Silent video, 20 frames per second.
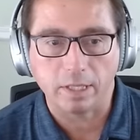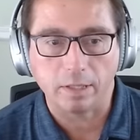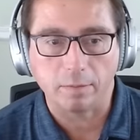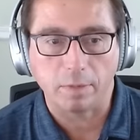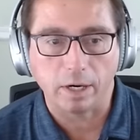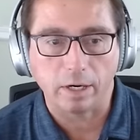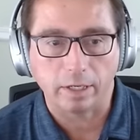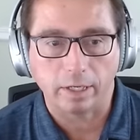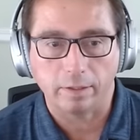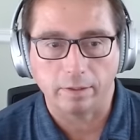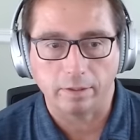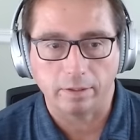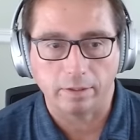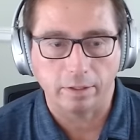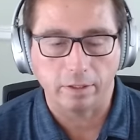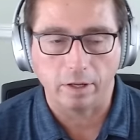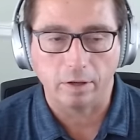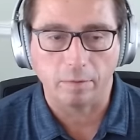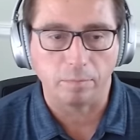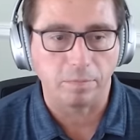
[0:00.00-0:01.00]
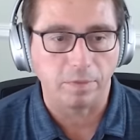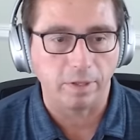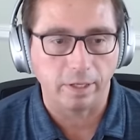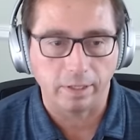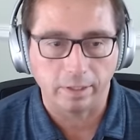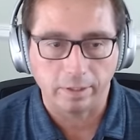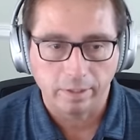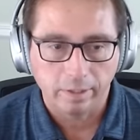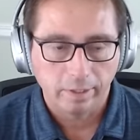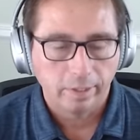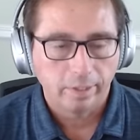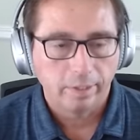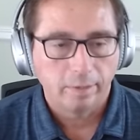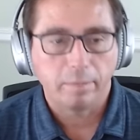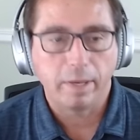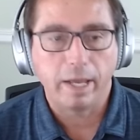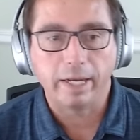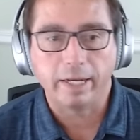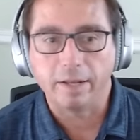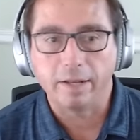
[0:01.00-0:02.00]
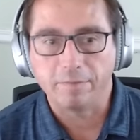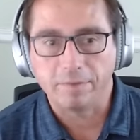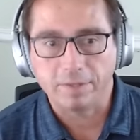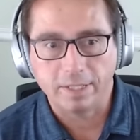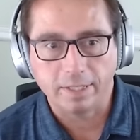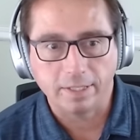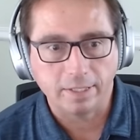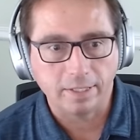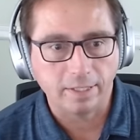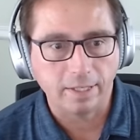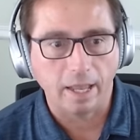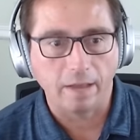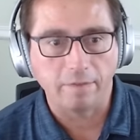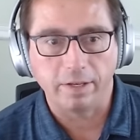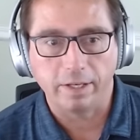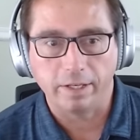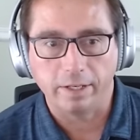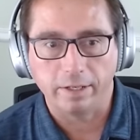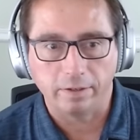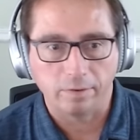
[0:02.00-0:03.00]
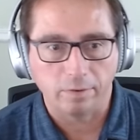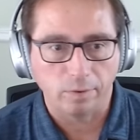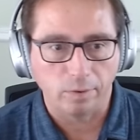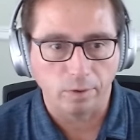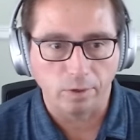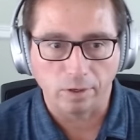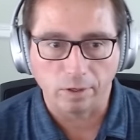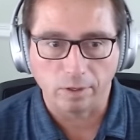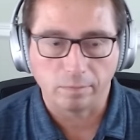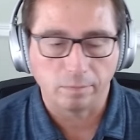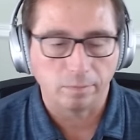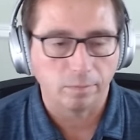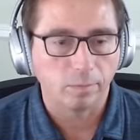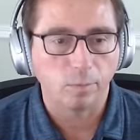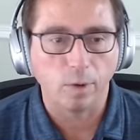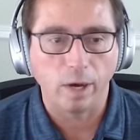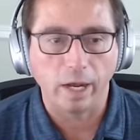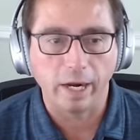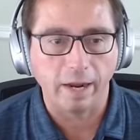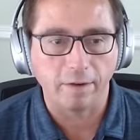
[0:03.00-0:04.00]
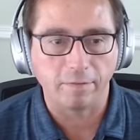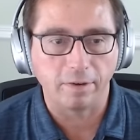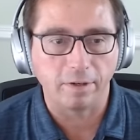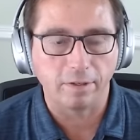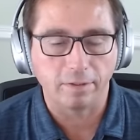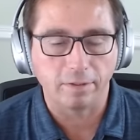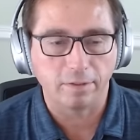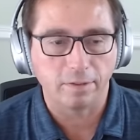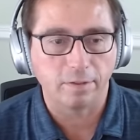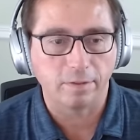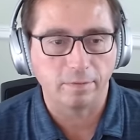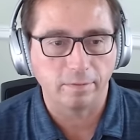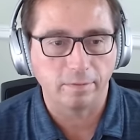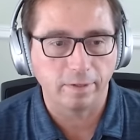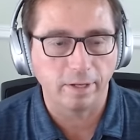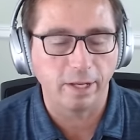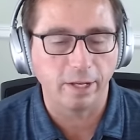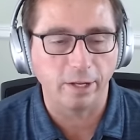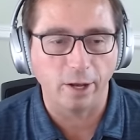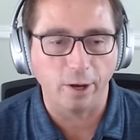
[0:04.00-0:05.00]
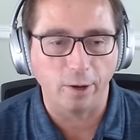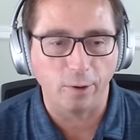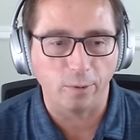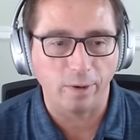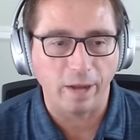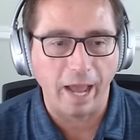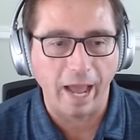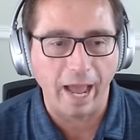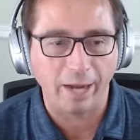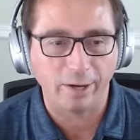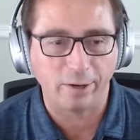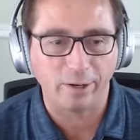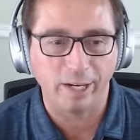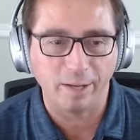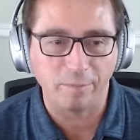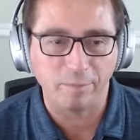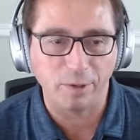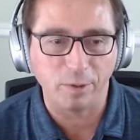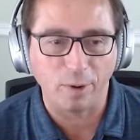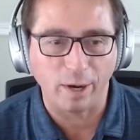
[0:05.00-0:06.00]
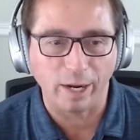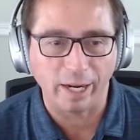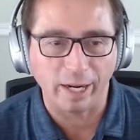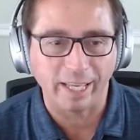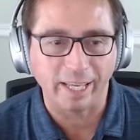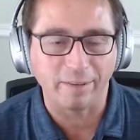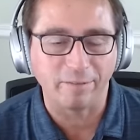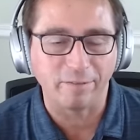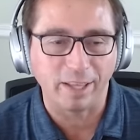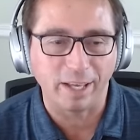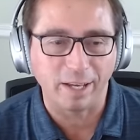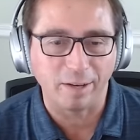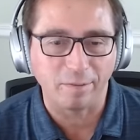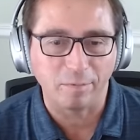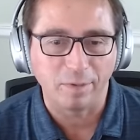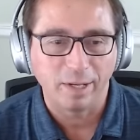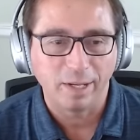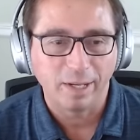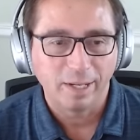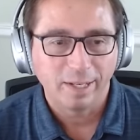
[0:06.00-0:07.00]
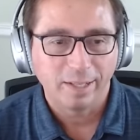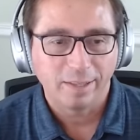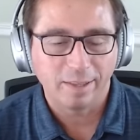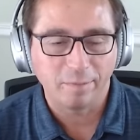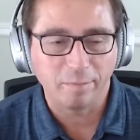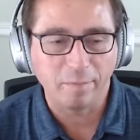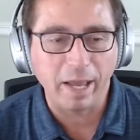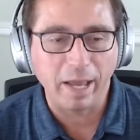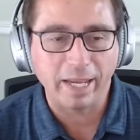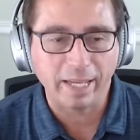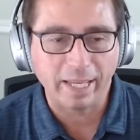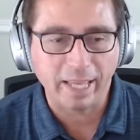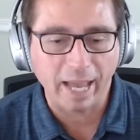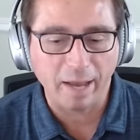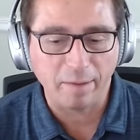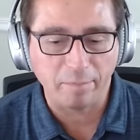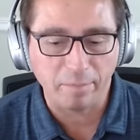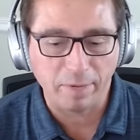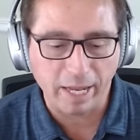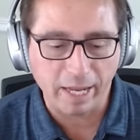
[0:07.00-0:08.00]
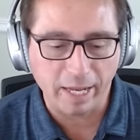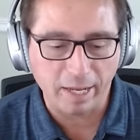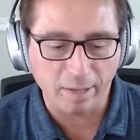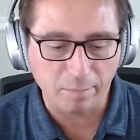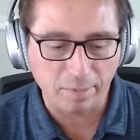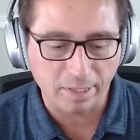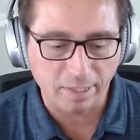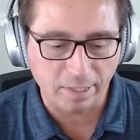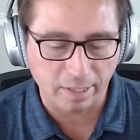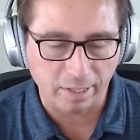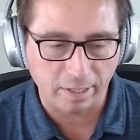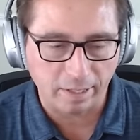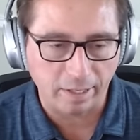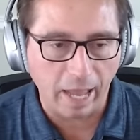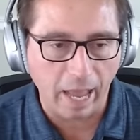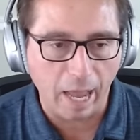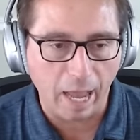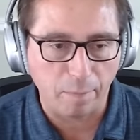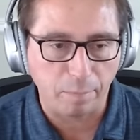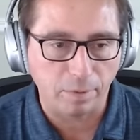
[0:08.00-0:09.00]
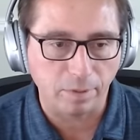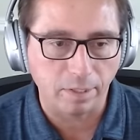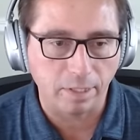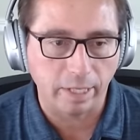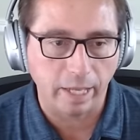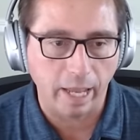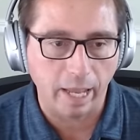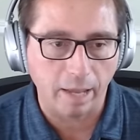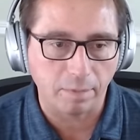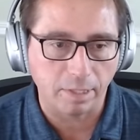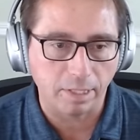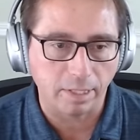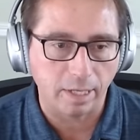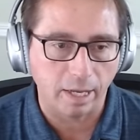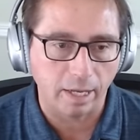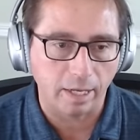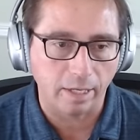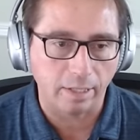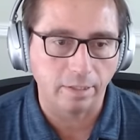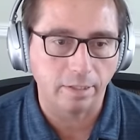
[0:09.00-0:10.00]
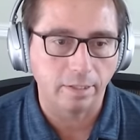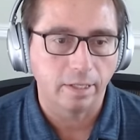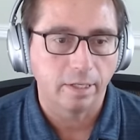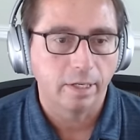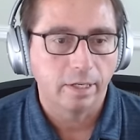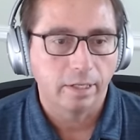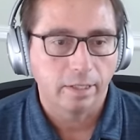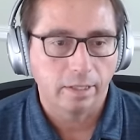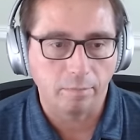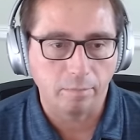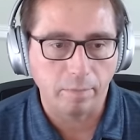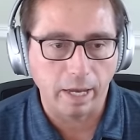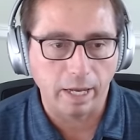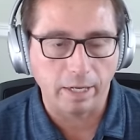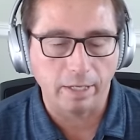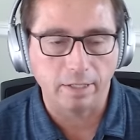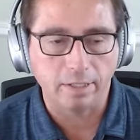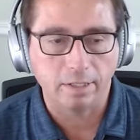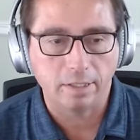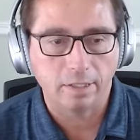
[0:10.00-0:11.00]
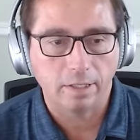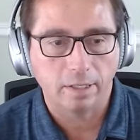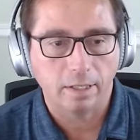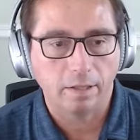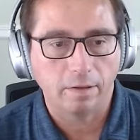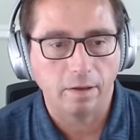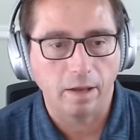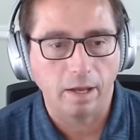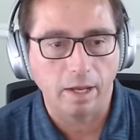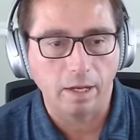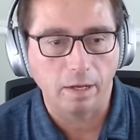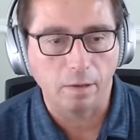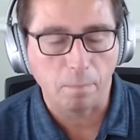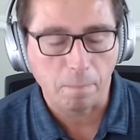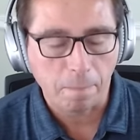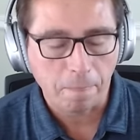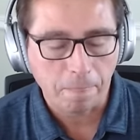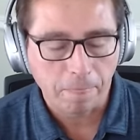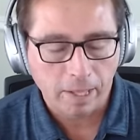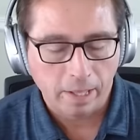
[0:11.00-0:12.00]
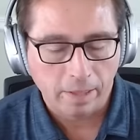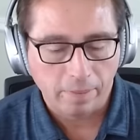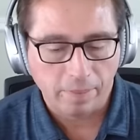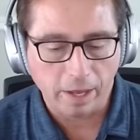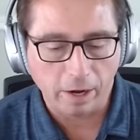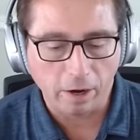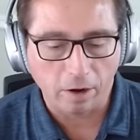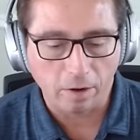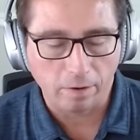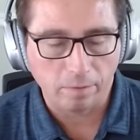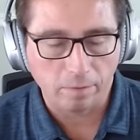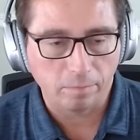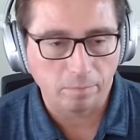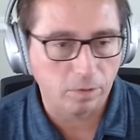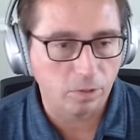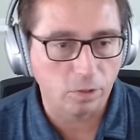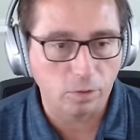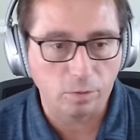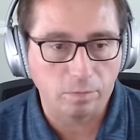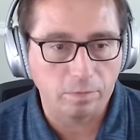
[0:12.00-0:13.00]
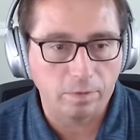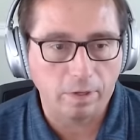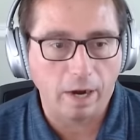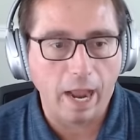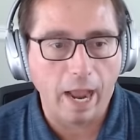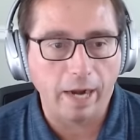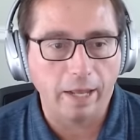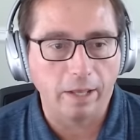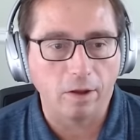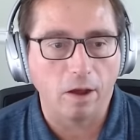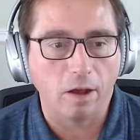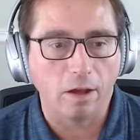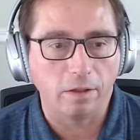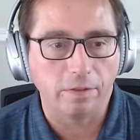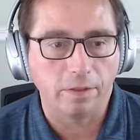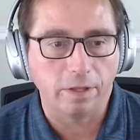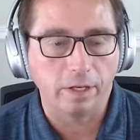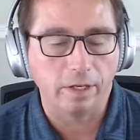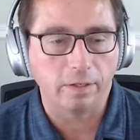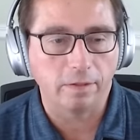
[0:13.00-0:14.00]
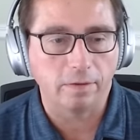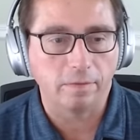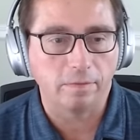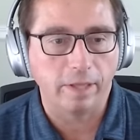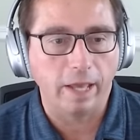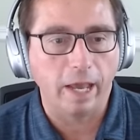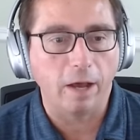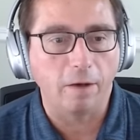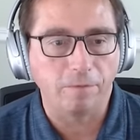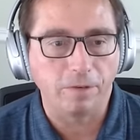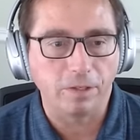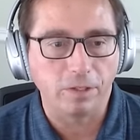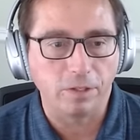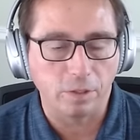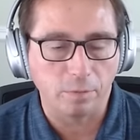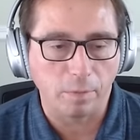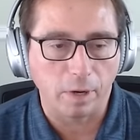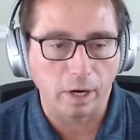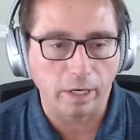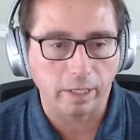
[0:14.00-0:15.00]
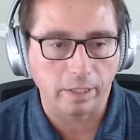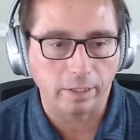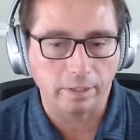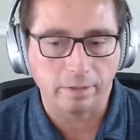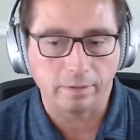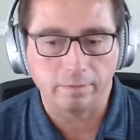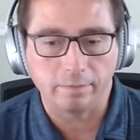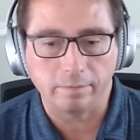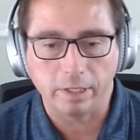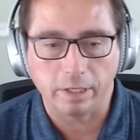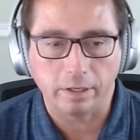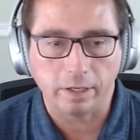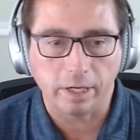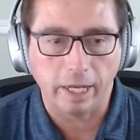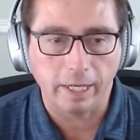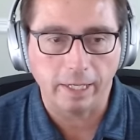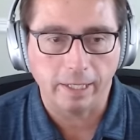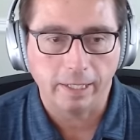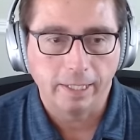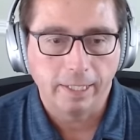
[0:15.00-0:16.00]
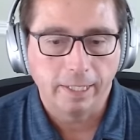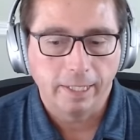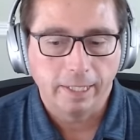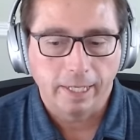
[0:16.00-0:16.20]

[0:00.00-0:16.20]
in the market you know the magnificent seven or whatever you know acronym you want to give them the mega cap names the apples the amazons the metas um, that are do, they're adding all the the alpha to the market year to date.